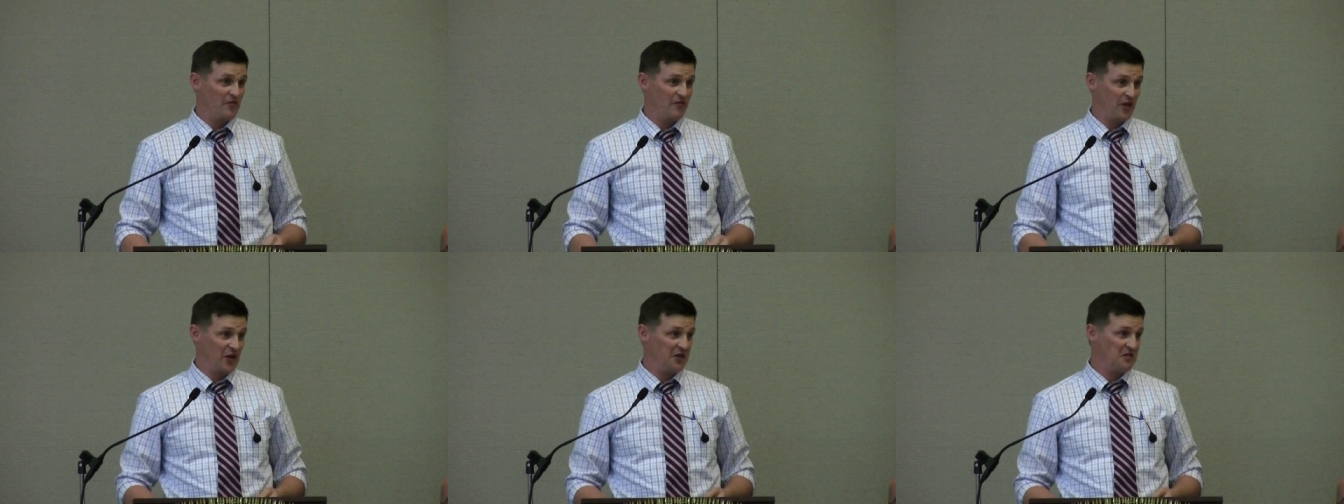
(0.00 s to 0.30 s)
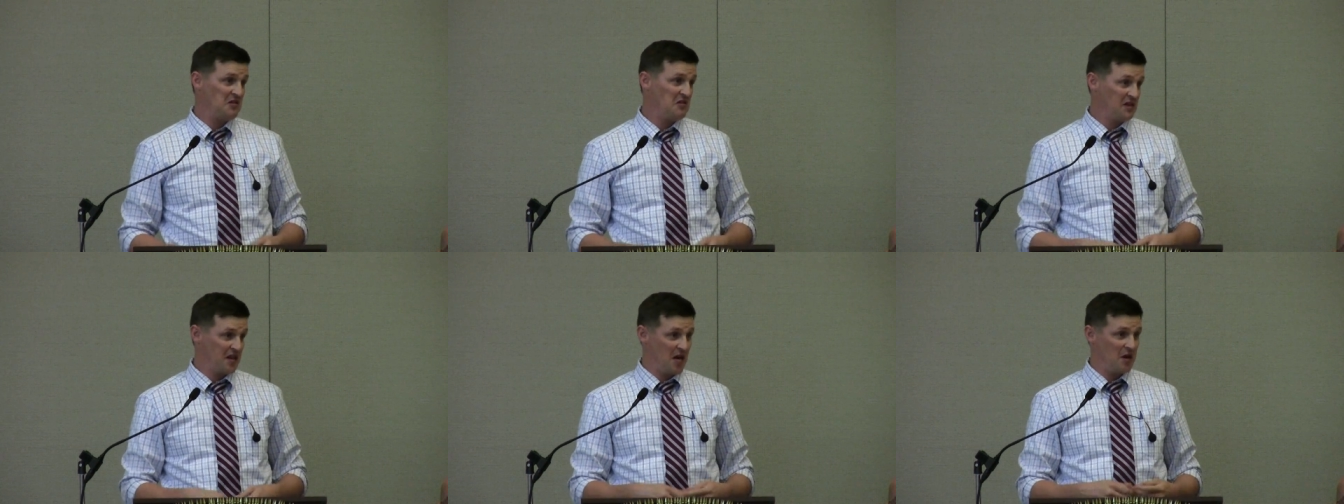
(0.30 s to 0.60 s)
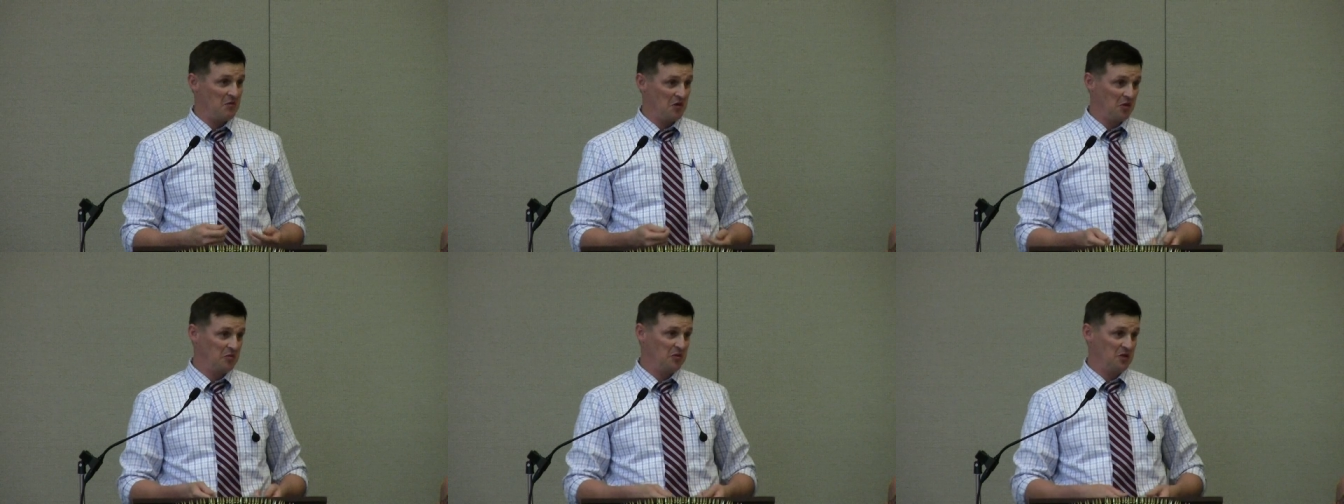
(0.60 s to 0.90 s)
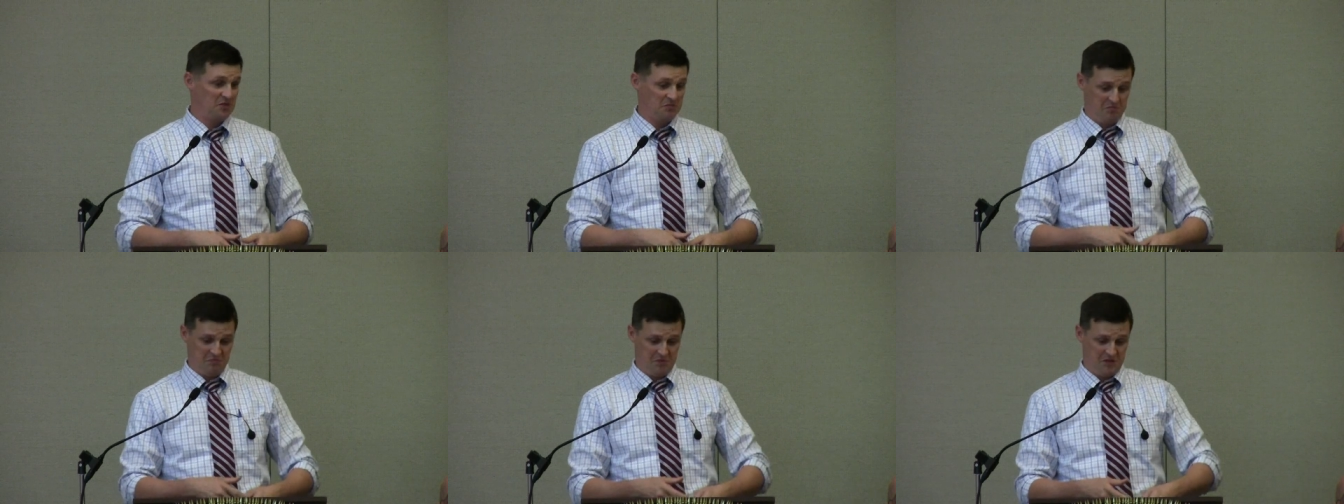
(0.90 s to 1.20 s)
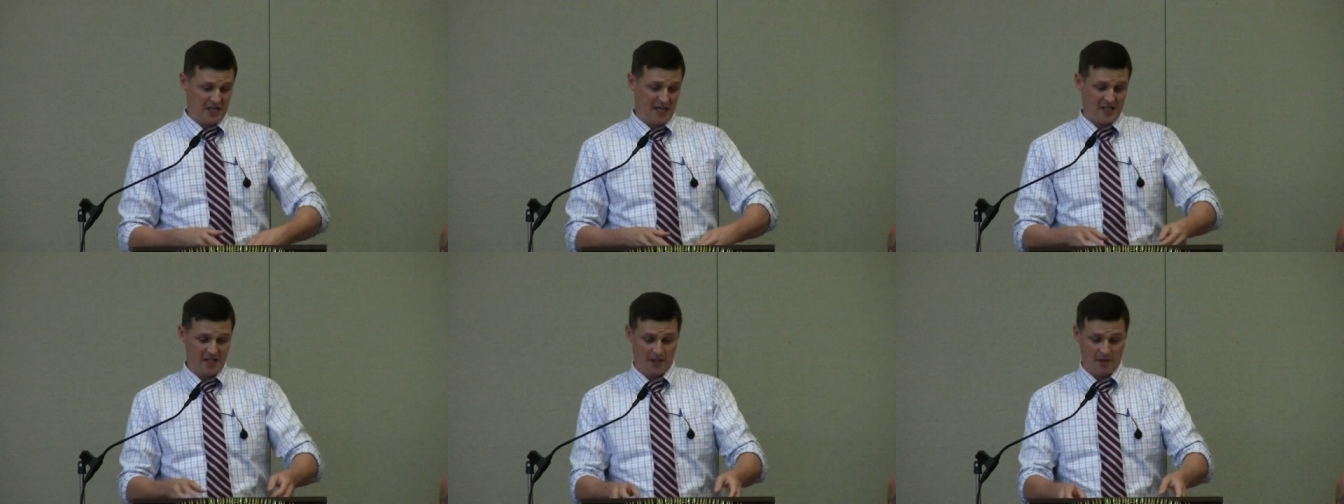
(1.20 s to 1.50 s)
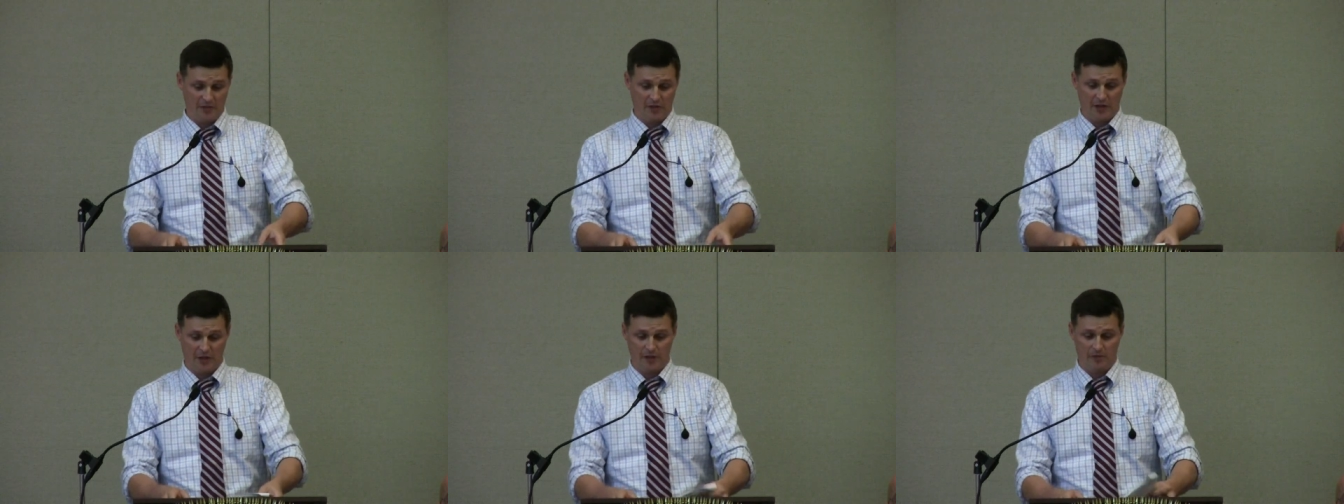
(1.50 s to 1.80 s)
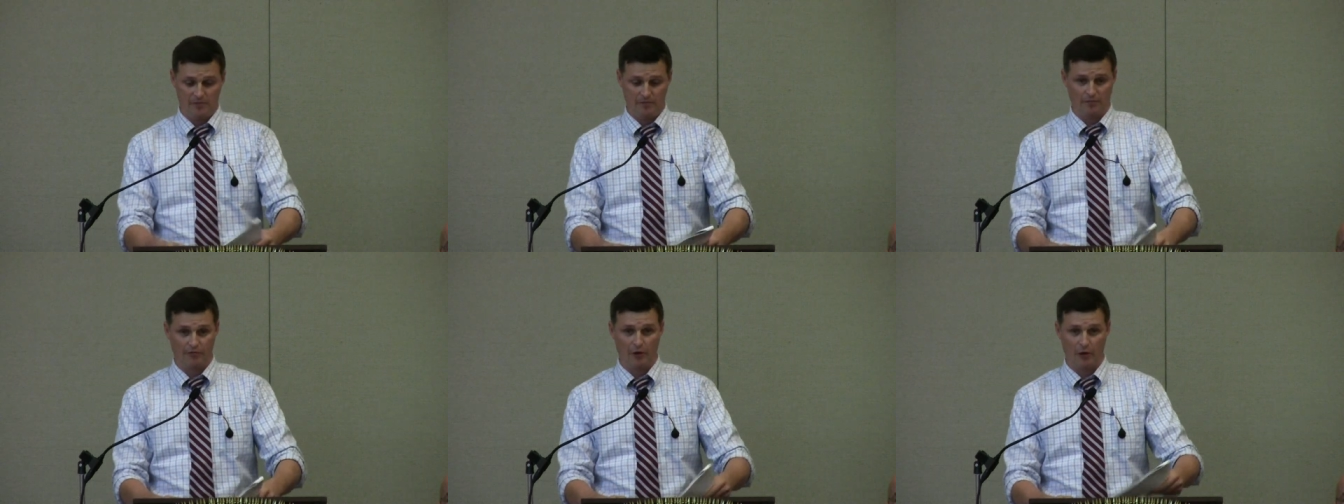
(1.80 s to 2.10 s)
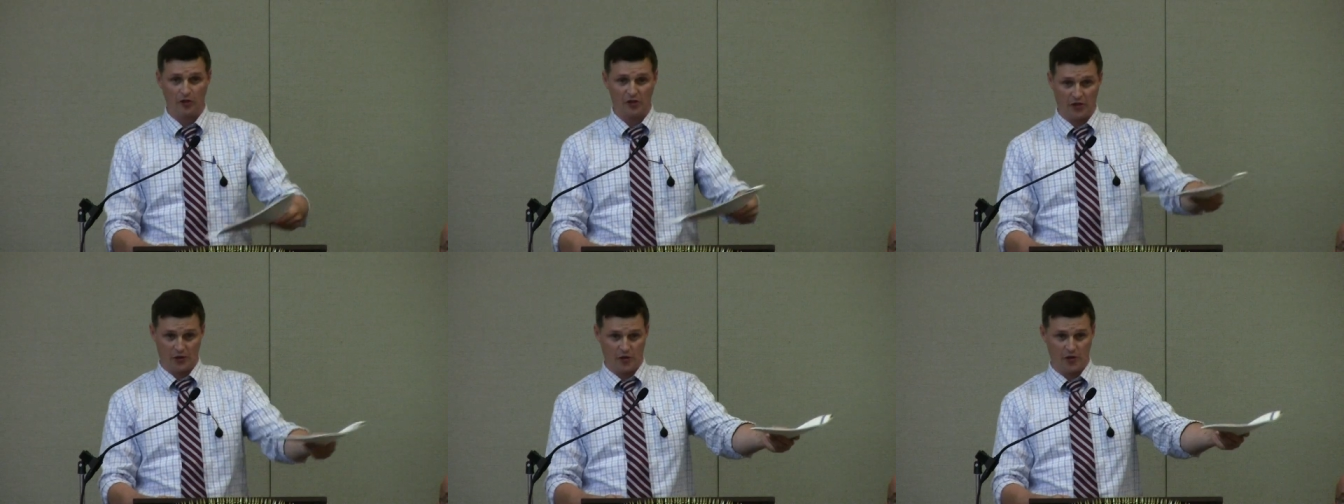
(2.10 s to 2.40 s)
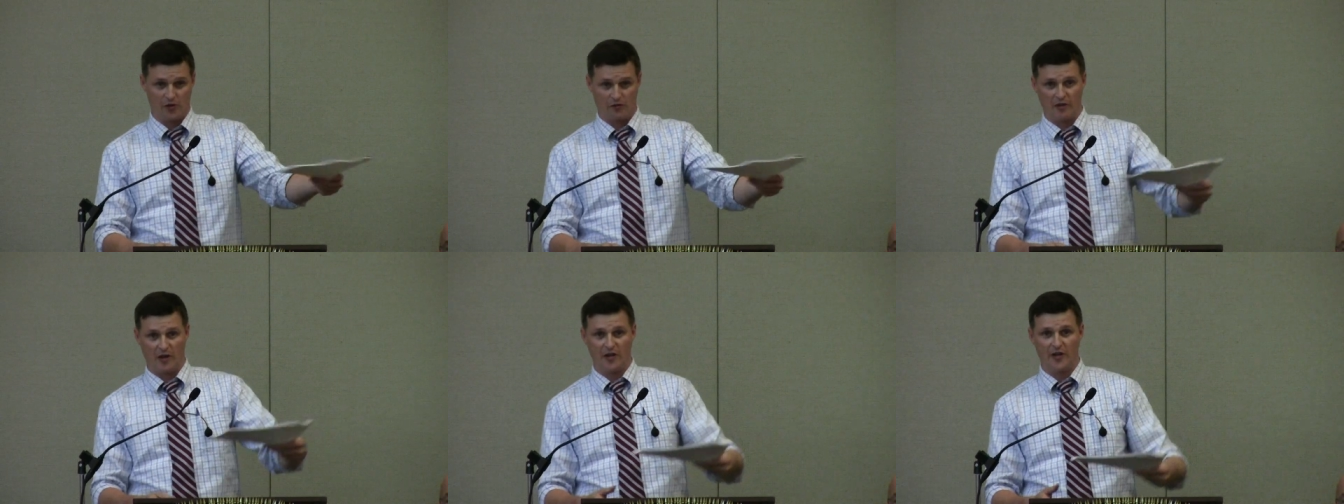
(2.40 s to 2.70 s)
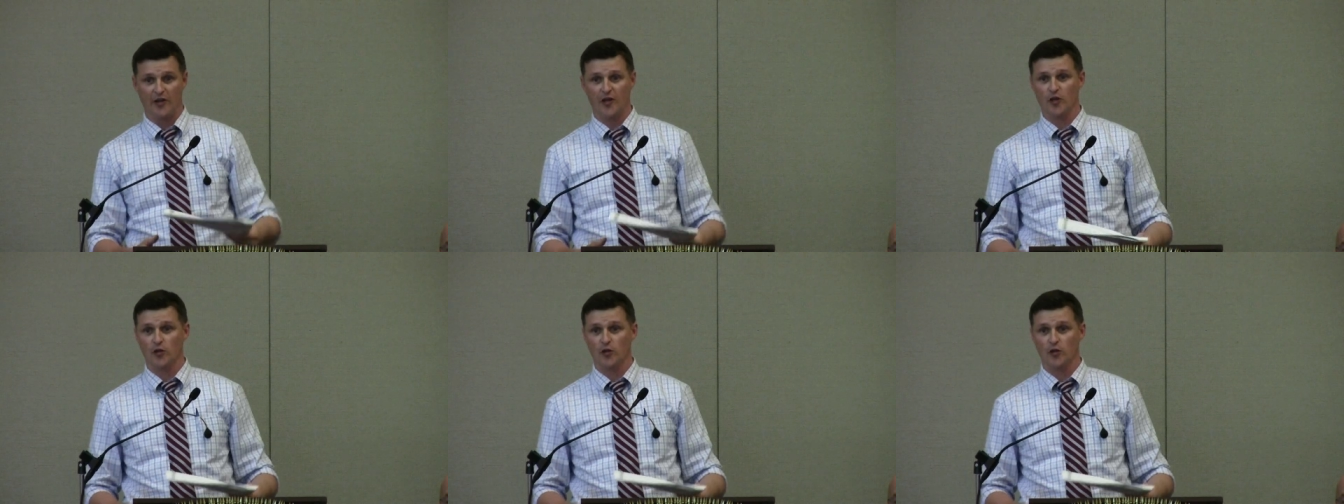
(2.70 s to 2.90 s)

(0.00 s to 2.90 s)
we figured, okay, well, we'll send some little brochures around.